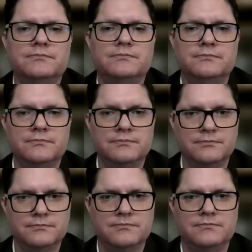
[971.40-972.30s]

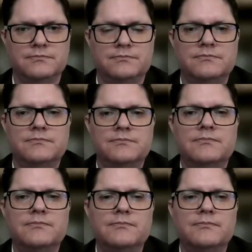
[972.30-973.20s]

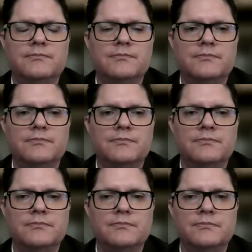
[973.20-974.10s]

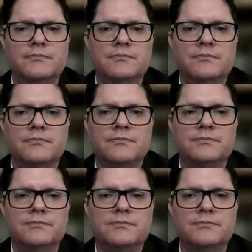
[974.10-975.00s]

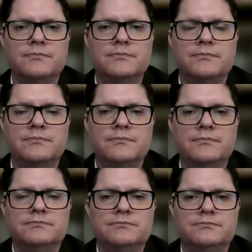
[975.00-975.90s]

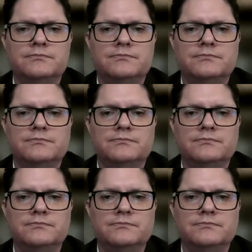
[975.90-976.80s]

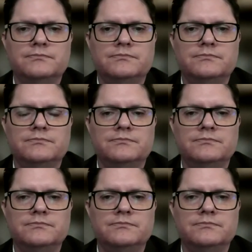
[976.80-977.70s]

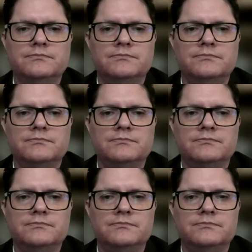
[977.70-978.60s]

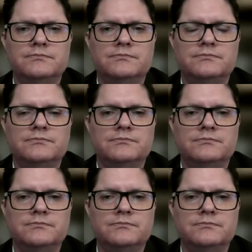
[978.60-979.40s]
(silent)